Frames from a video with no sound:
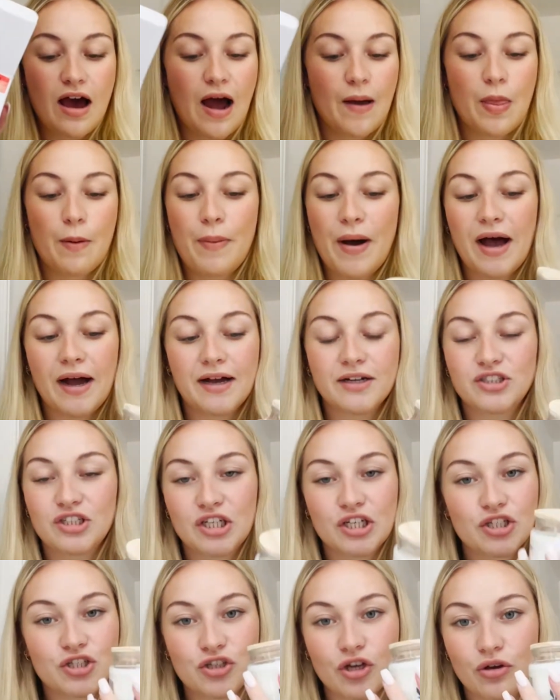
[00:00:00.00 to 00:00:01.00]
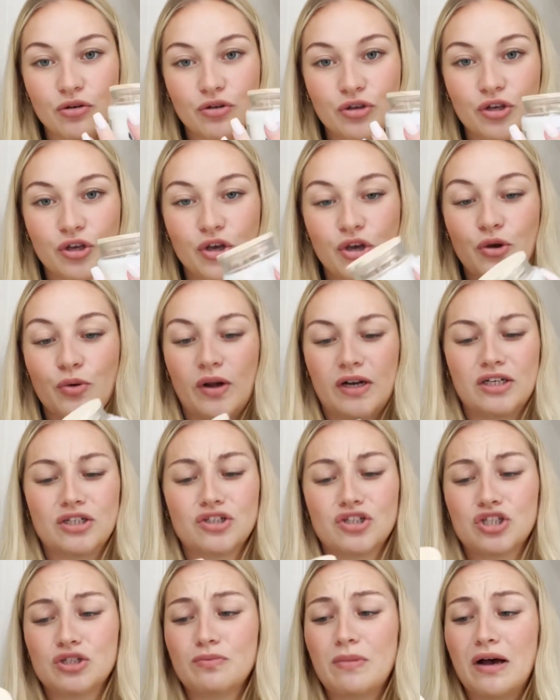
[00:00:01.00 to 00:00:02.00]
And the packaging is so cute and it
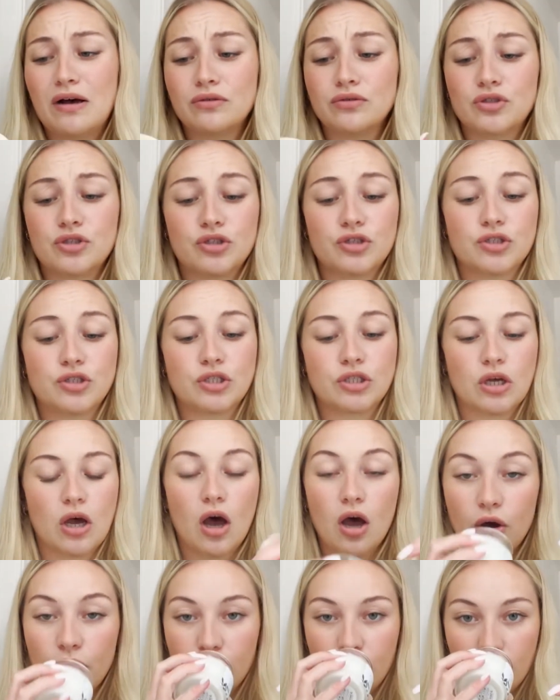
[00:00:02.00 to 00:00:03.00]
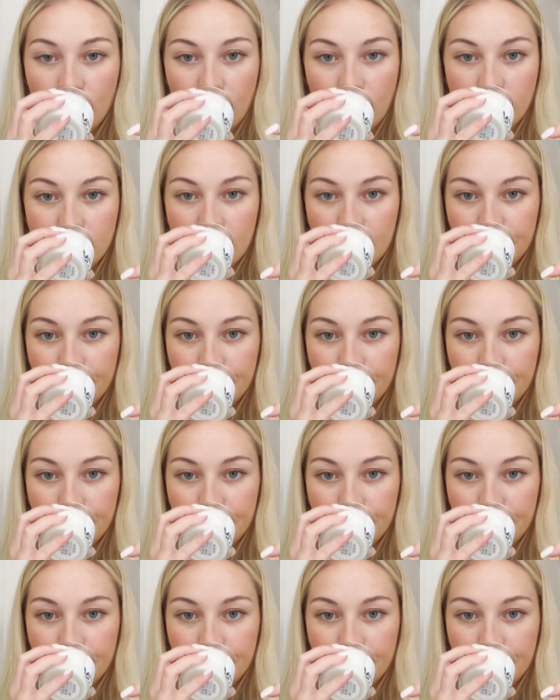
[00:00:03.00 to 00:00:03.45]
just smells so good.